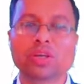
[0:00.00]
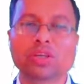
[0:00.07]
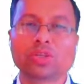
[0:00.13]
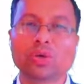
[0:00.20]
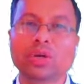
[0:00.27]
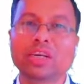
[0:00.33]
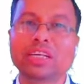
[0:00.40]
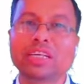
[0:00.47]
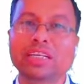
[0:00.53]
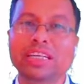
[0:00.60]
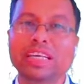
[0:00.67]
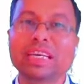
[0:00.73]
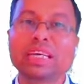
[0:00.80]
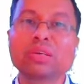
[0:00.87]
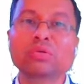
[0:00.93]
So it
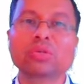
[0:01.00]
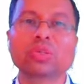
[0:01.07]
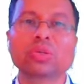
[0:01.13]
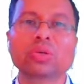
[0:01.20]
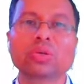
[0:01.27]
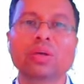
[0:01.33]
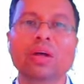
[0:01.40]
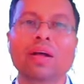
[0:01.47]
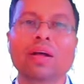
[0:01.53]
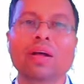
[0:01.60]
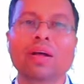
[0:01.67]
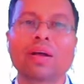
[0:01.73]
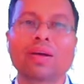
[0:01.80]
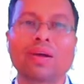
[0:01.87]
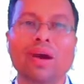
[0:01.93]
gives you
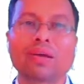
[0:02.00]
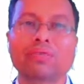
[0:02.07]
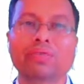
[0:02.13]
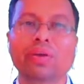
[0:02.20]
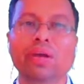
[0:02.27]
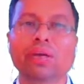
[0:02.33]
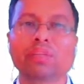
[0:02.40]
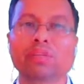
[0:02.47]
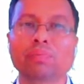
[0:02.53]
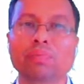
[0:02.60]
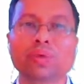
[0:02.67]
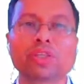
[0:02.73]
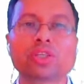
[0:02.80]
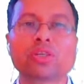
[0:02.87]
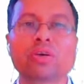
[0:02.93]
confidence,
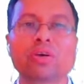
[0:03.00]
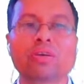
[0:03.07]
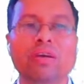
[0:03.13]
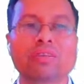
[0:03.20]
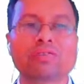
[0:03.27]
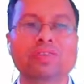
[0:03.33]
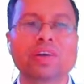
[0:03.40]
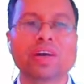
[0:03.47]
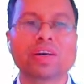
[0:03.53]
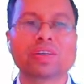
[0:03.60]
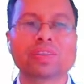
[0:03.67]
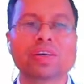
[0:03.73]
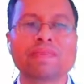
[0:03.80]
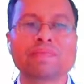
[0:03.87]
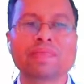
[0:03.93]
boost your confidence.